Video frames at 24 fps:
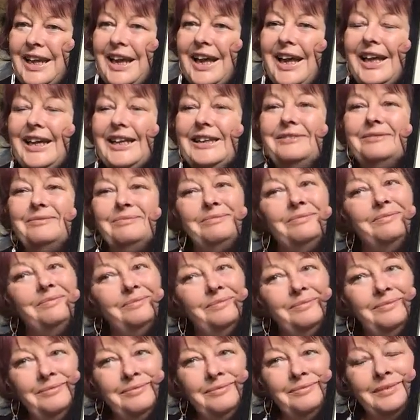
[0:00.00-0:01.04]
Hi,
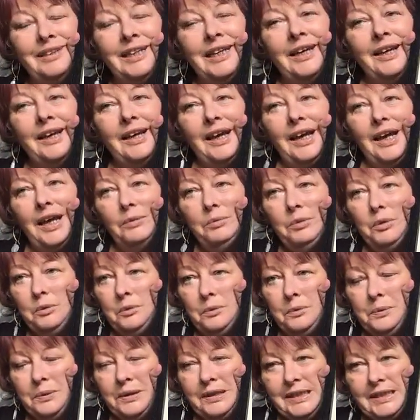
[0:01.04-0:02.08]
I'm a
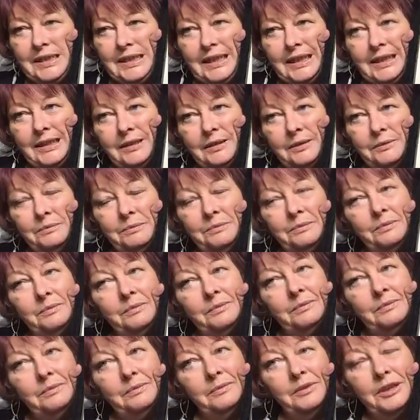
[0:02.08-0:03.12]
woman with stick,
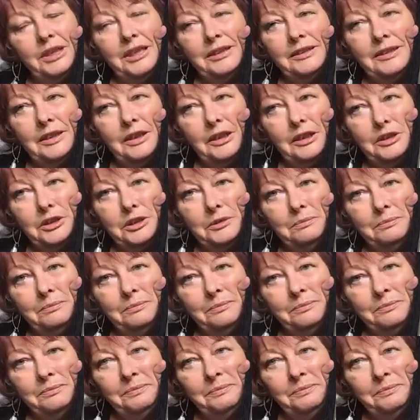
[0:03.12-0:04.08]
John Sargeant.